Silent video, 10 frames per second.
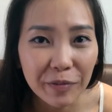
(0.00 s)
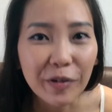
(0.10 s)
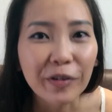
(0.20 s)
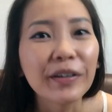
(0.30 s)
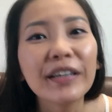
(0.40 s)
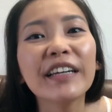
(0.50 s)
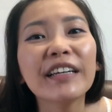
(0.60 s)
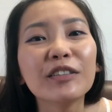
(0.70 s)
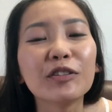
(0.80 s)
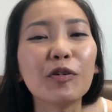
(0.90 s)
more.
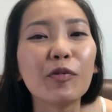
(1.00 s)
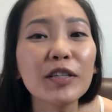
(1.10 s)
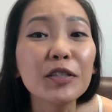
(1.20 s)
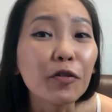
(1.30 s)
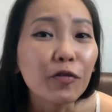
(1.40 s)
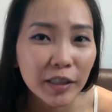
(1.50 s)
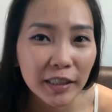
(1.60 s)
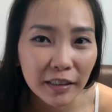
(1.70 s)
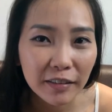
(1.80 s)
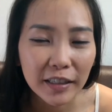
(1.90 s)
So once you've
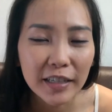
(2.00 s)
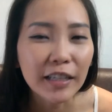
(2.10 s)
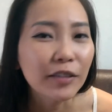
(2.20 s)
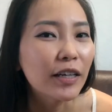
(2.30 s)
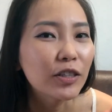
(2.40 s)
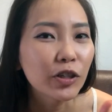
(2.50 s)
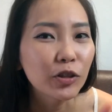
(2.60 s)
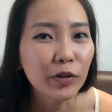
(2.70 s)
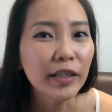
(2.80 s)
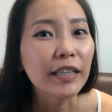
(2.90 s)
written down the things that you enjoy
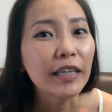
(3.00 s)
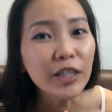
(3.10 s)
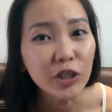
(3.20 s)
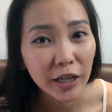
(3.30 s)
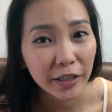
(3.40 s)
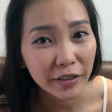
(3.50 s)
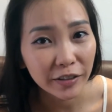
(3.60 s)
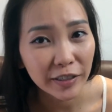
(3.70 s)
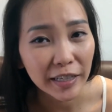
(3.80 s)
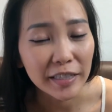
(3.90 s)
doing in each
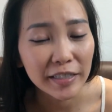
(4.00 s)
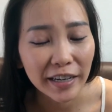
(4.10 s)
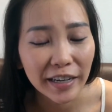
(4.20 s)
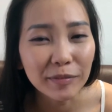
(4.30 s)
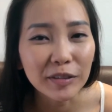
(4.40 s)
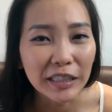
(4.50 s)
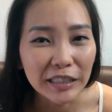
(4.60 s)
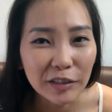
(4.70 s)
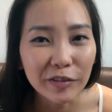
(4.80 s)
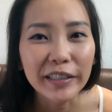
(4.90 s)
category, it's time to
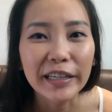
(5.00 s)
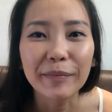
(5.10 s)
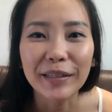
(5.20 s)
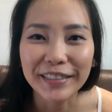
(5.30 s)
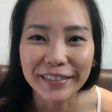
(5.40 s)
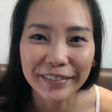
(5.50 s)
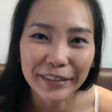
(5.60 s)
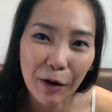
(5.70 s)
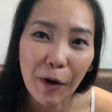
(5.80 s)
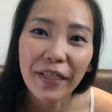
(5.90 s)
integrate them into
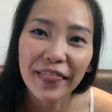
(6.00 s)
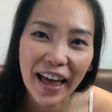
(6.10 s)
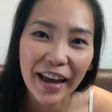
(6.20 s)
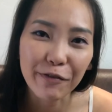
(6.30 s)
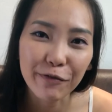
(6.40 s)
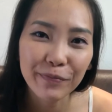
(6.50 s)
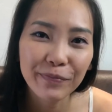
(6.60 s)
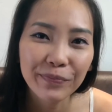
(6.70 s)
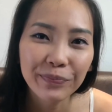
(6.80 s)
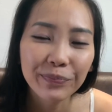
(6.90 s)
your life.
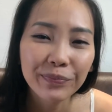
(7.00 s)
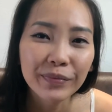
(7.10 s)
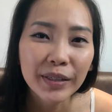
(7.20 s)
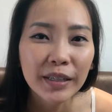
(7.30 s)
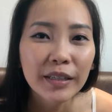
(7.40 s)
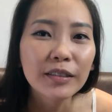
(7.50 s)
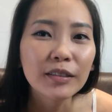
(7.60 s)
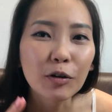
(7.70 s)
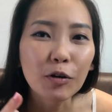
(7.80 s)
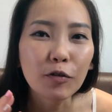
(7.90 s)

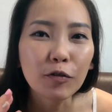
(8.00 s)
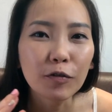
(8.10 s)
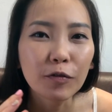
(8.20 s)
So